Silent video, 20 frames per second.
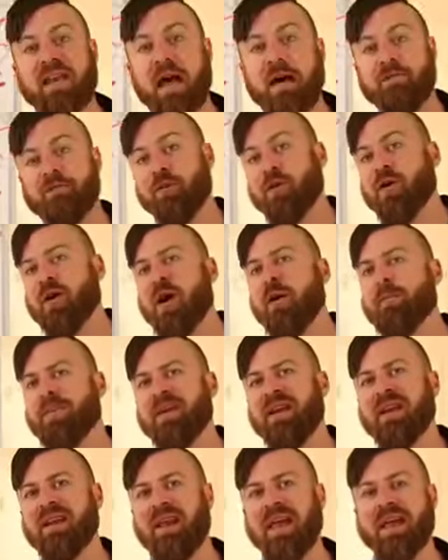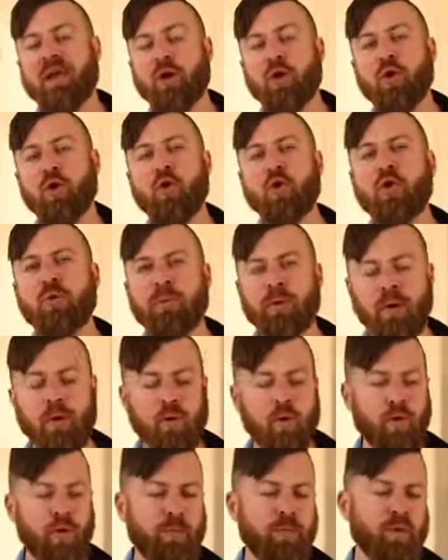Now, for a company like
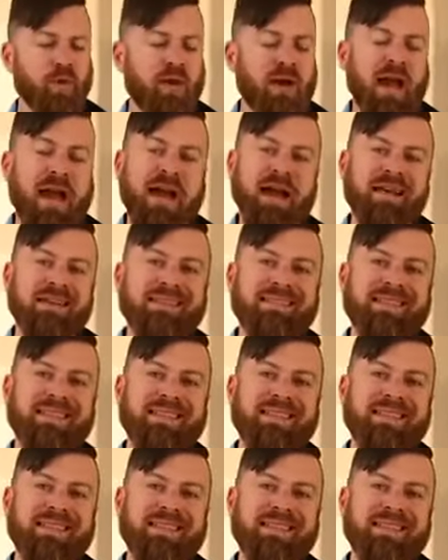Uber has